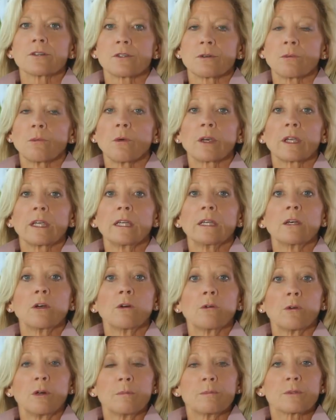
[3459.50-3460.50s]
and working in
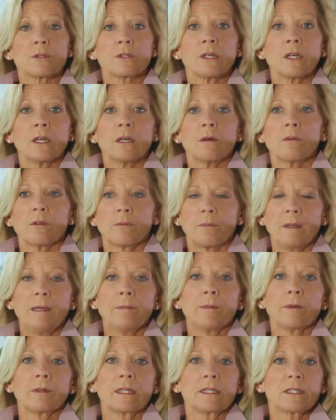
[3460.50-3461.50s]
groups with
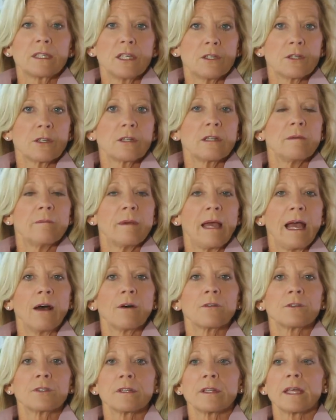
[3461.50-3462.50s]
people and teaching them
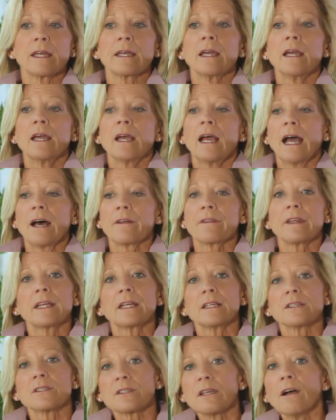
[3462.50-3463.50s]
how they
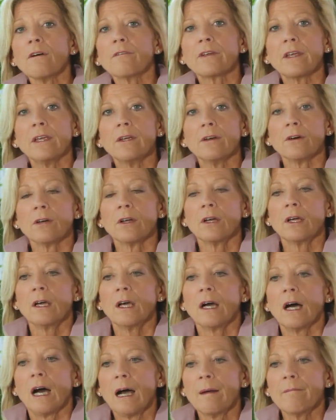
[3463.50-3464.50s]
can self-heal,
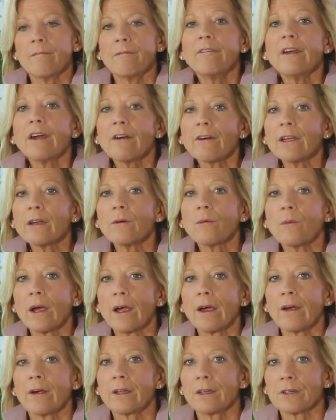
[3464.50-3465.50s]
I'm very
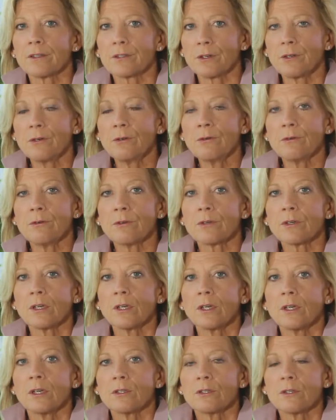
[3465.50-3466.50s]
aware and attuned
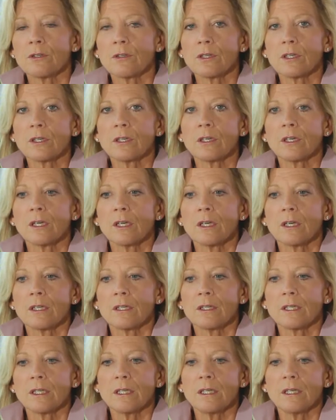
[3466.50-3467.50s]
to
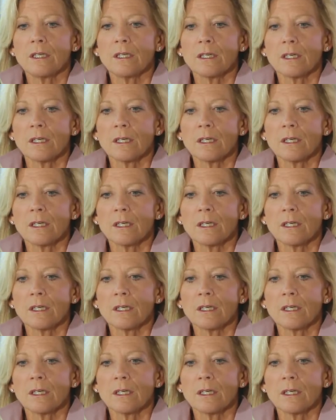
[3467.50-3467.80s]
the